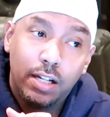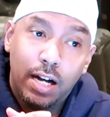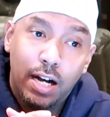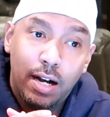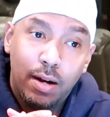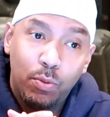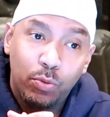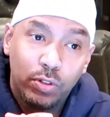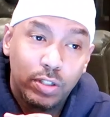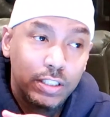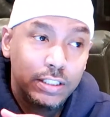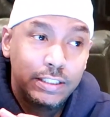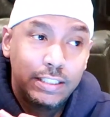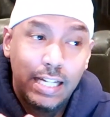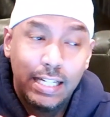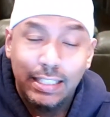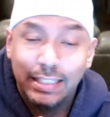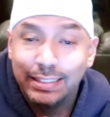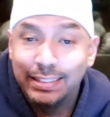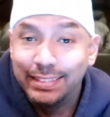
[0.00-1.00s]

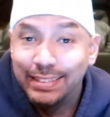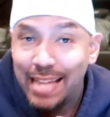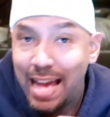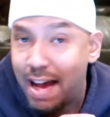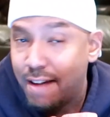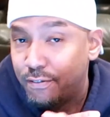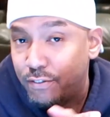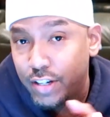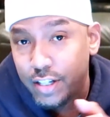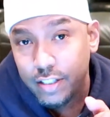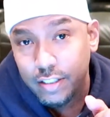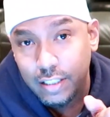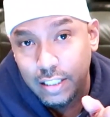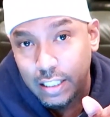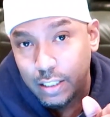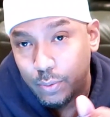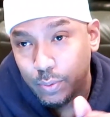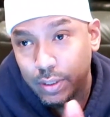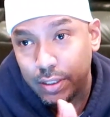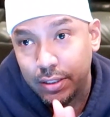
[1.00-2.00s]
is not very
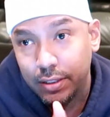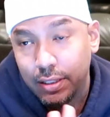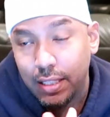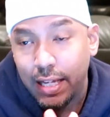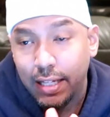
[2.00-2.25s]
liquid.